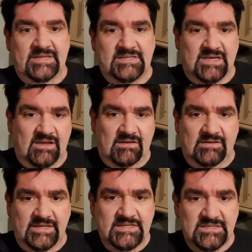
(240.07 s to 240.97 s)
anything to
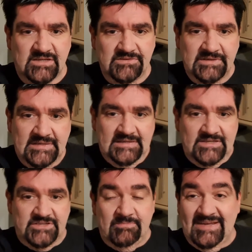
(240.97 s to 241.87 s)
hide. So
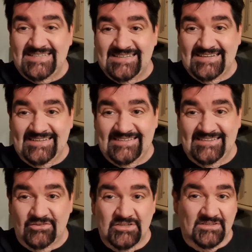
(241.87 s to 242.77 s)
she basically had
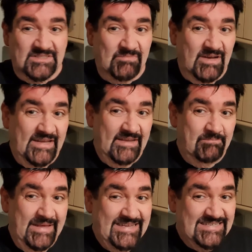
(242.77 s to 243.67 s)
logged onto my
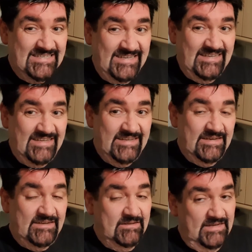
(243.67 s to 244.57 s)
PC in
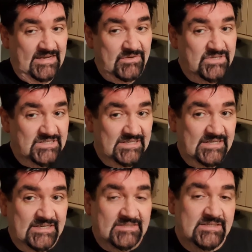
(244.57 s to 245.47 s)
her house
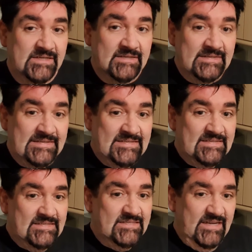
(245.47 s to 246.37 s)
and
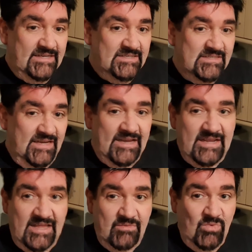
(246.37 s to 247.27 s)
sent
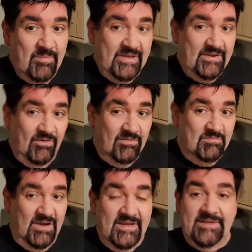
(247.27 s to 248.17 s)
any women on
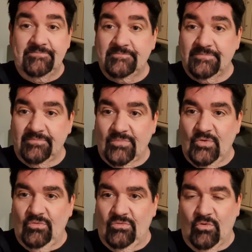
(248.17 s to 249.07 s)
my,
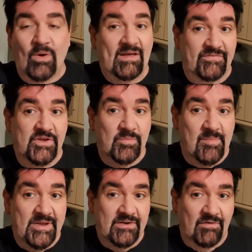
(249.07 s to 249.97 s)
or quite a few
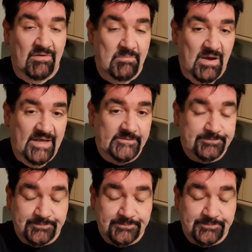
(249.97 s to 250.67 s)
women on my